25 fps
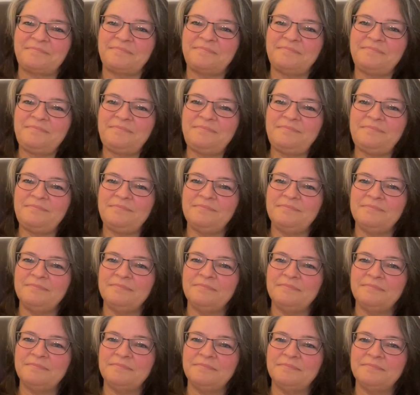
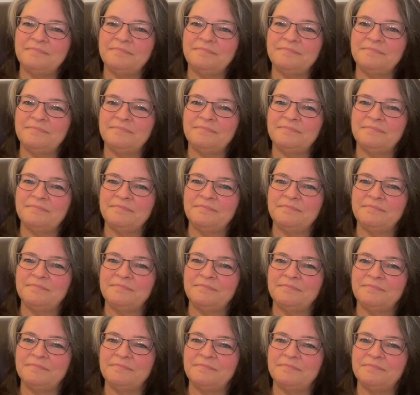
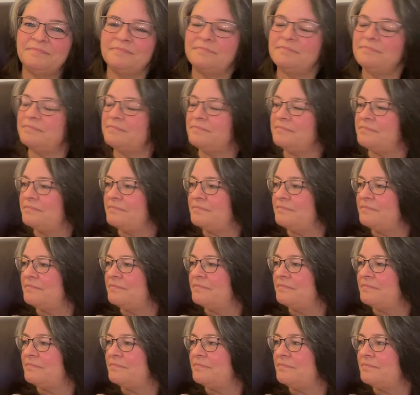
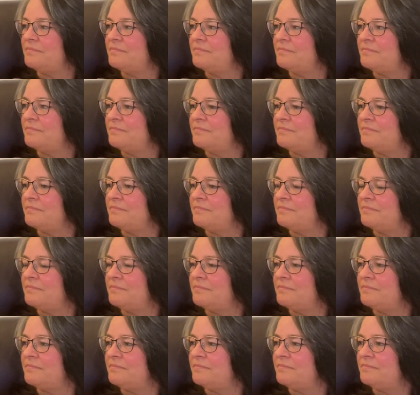
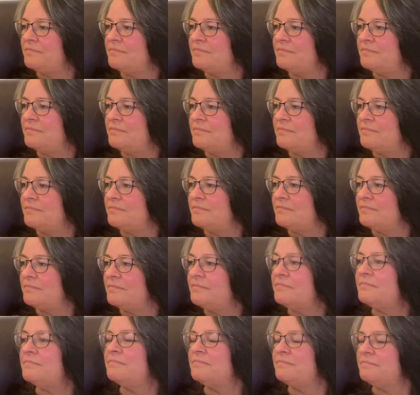
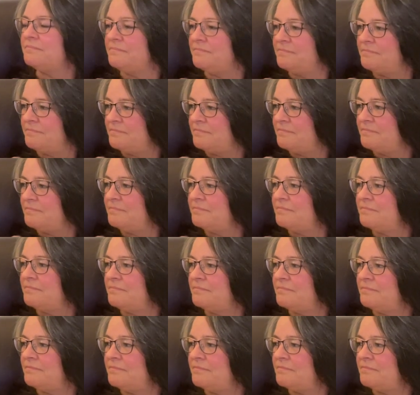
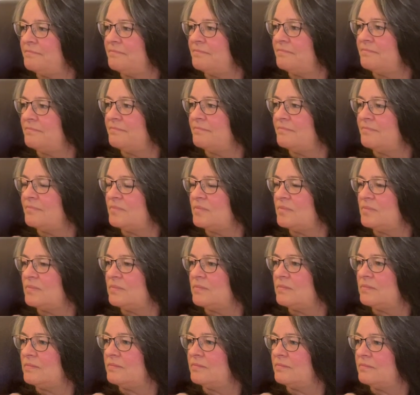
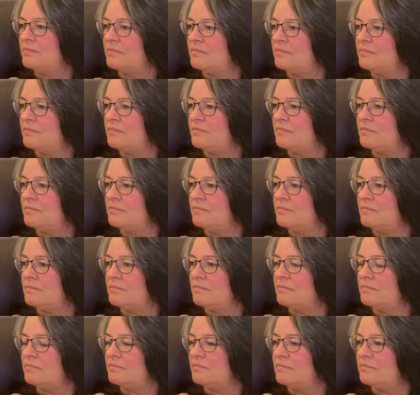(not speaking)